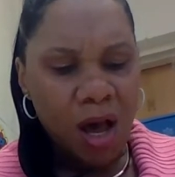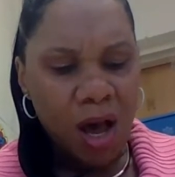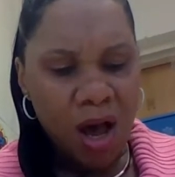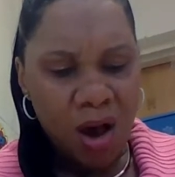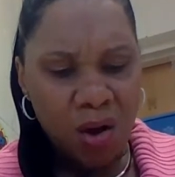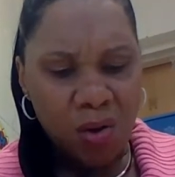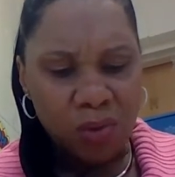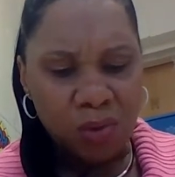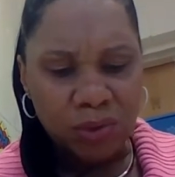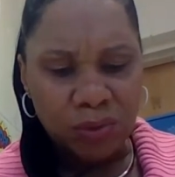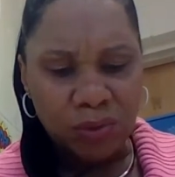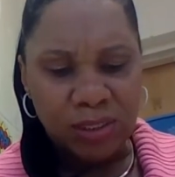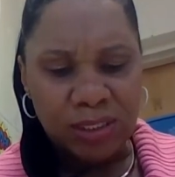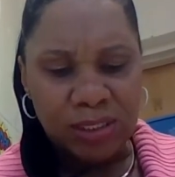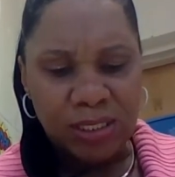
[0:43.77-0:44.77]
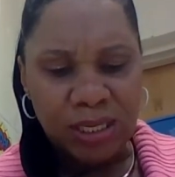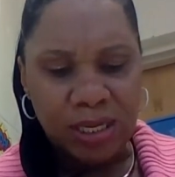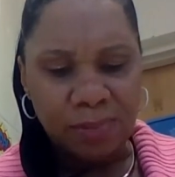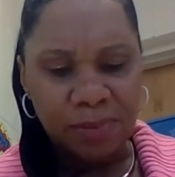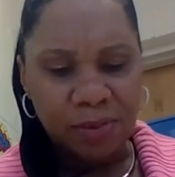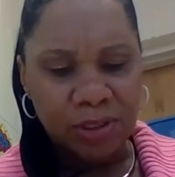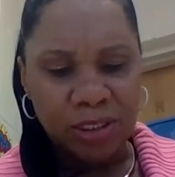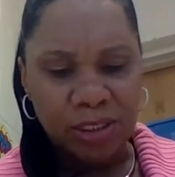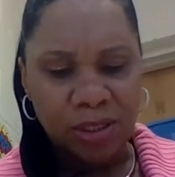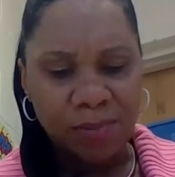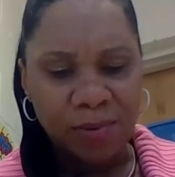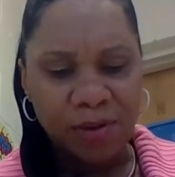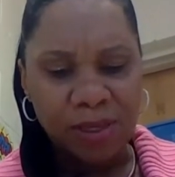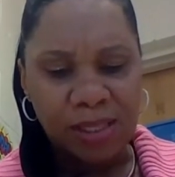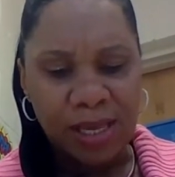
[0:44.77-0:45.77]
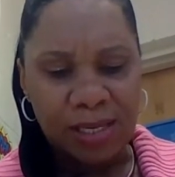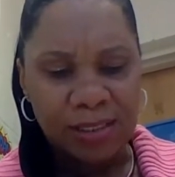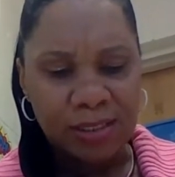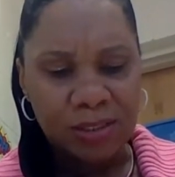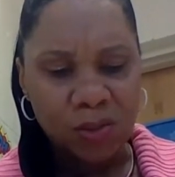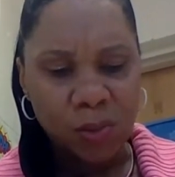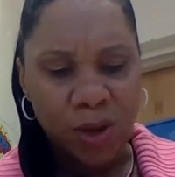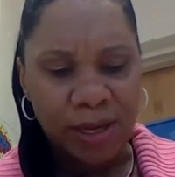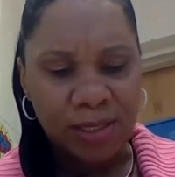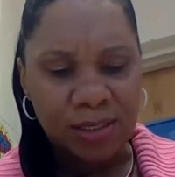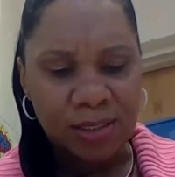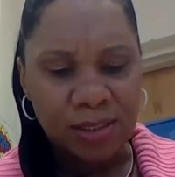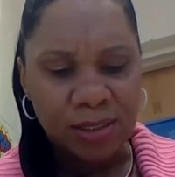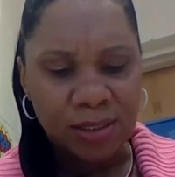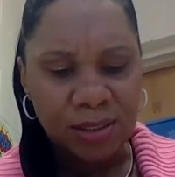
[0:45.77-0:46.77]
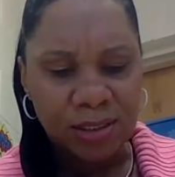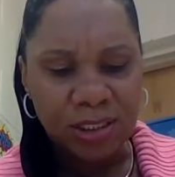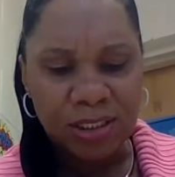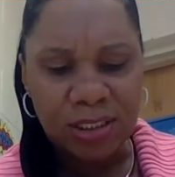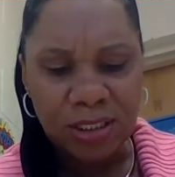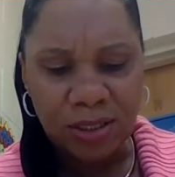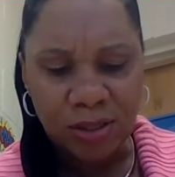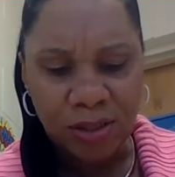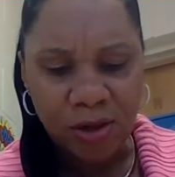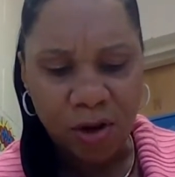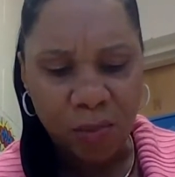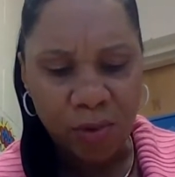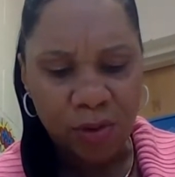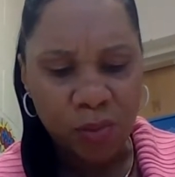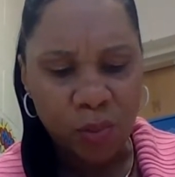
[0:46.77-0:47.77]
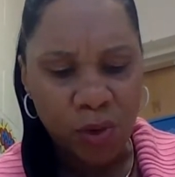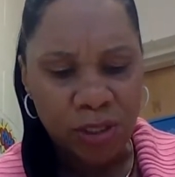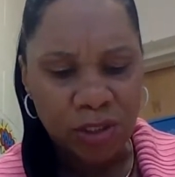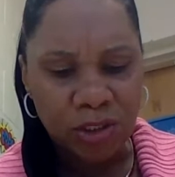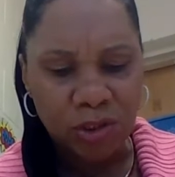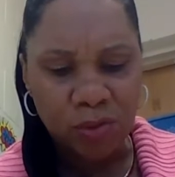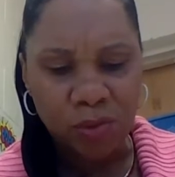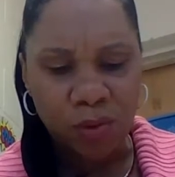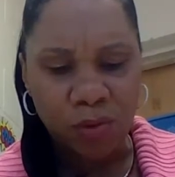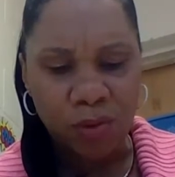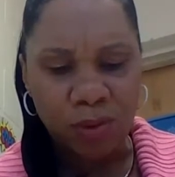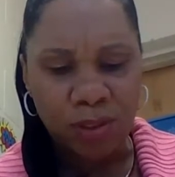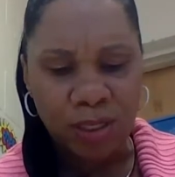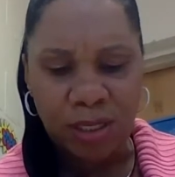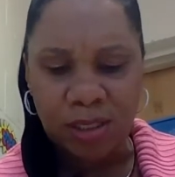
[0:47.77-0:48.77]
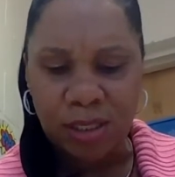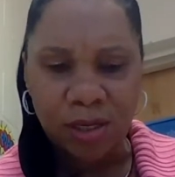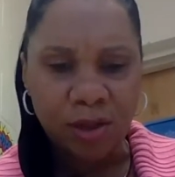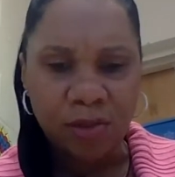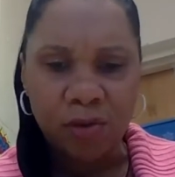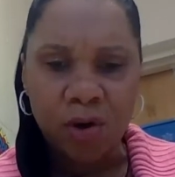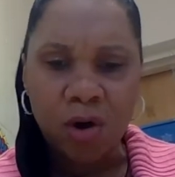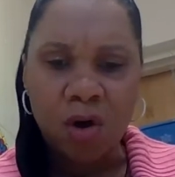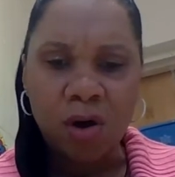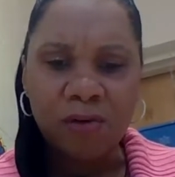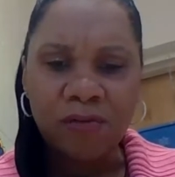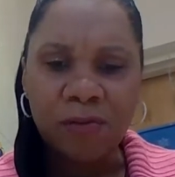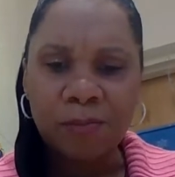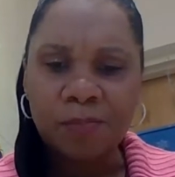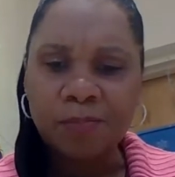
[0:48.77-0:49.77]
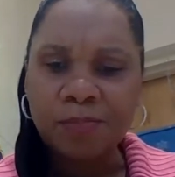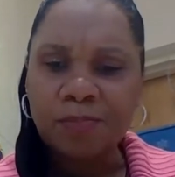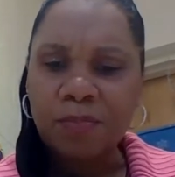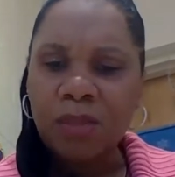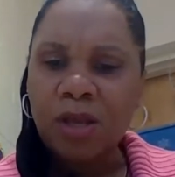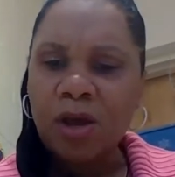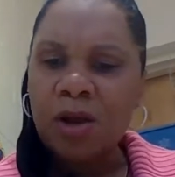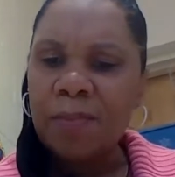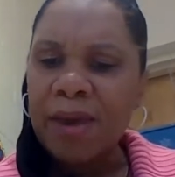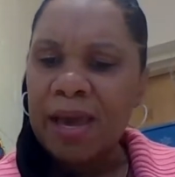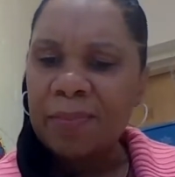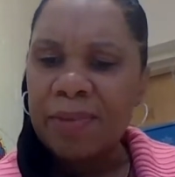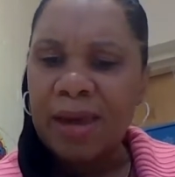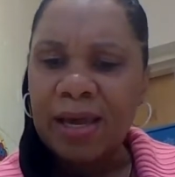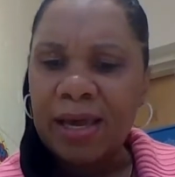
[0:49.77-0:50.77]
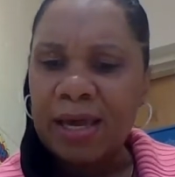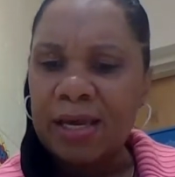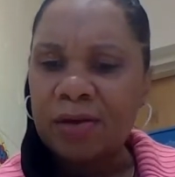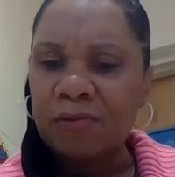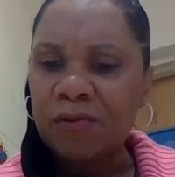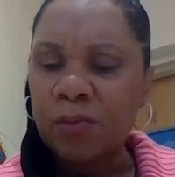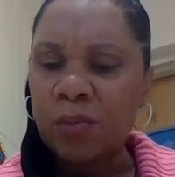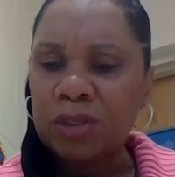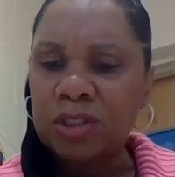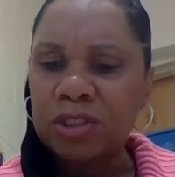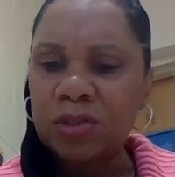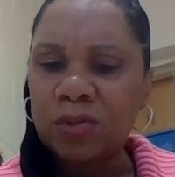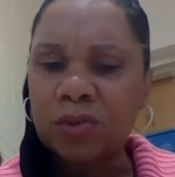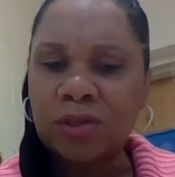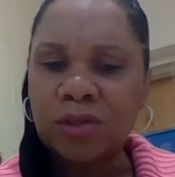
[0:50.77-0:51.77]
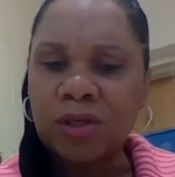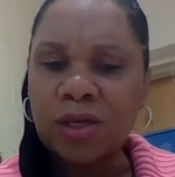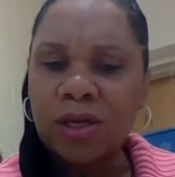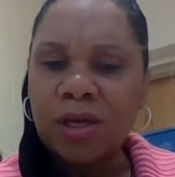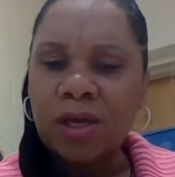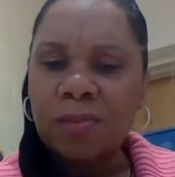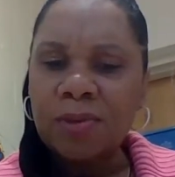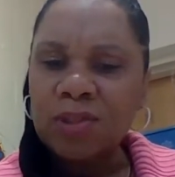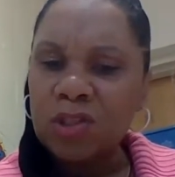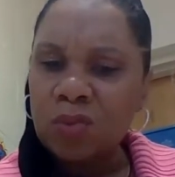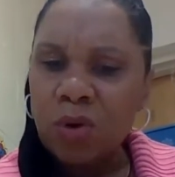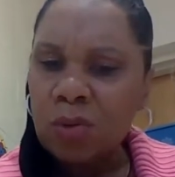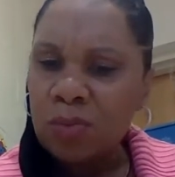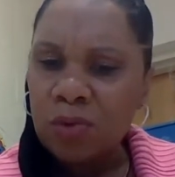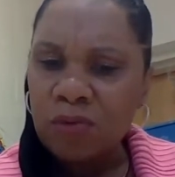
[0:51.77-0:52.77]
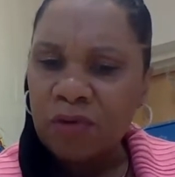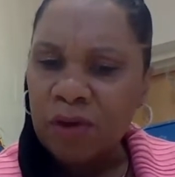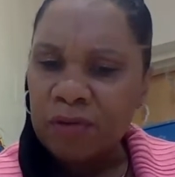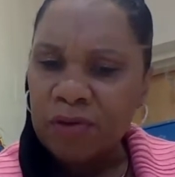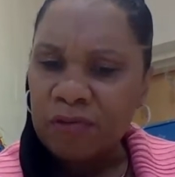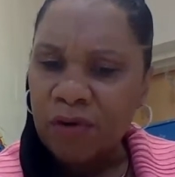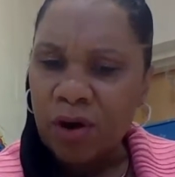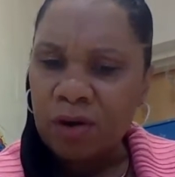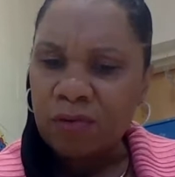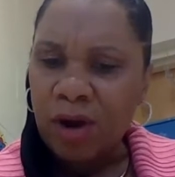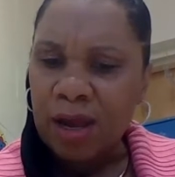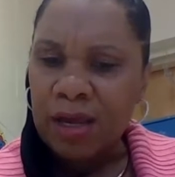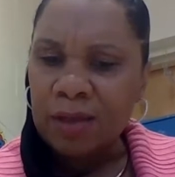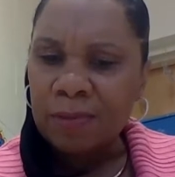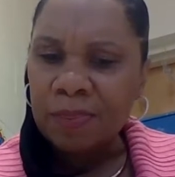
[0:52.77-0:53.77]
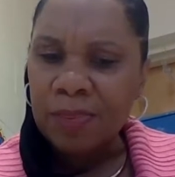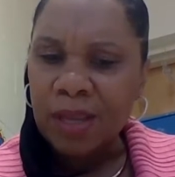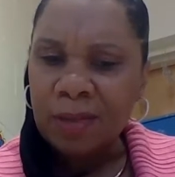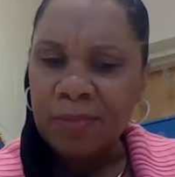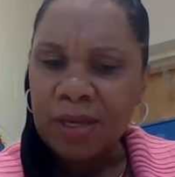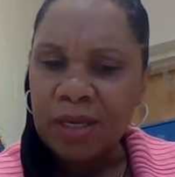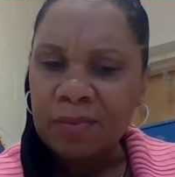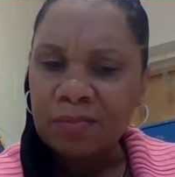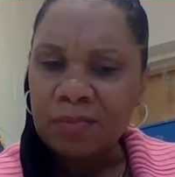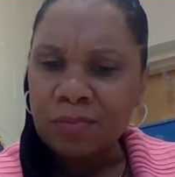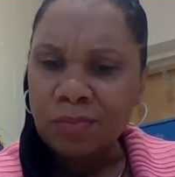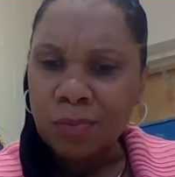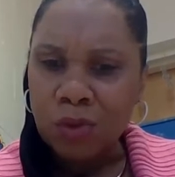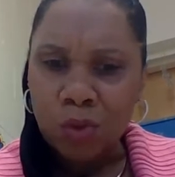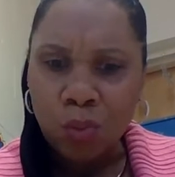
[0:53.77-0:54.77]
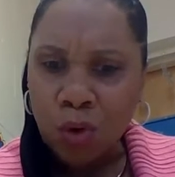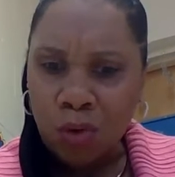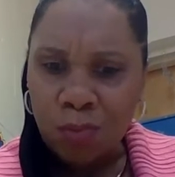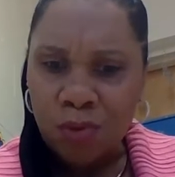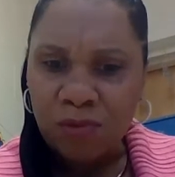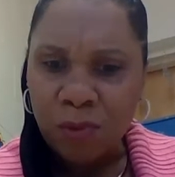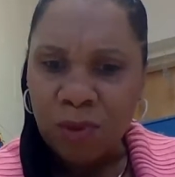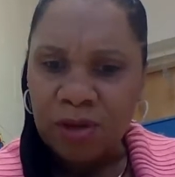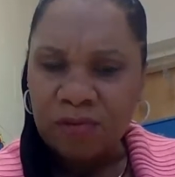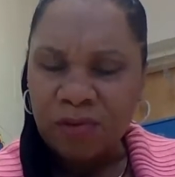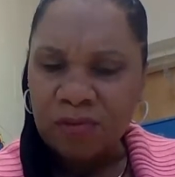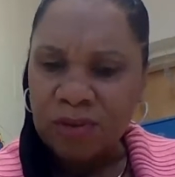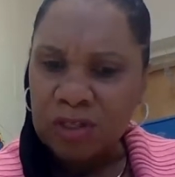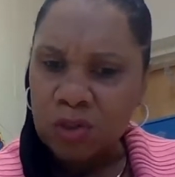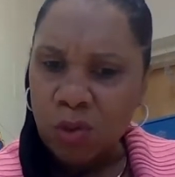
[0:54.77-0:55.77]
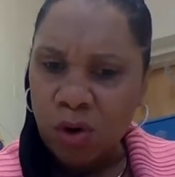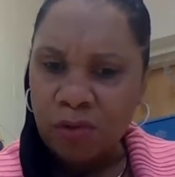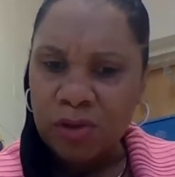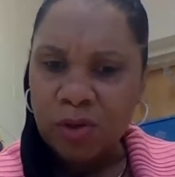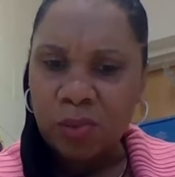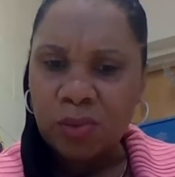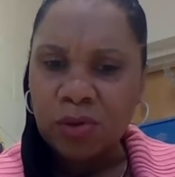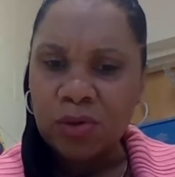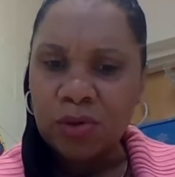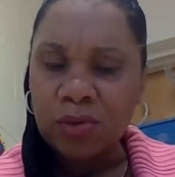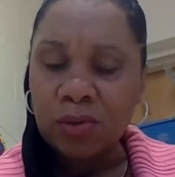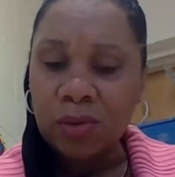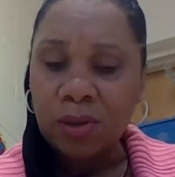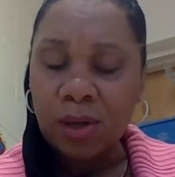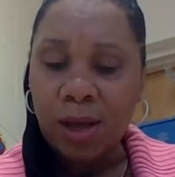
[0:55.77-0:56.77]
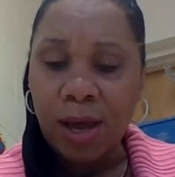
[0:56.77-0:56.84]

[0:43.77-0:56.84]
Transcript: Oh, Julie said, pushing up her glasses twice. She stood there with one shoe on and the other off, her backpack hanging from one shoulder. But you won't move very far, right? I mean, you won't move away from Victoria, will you?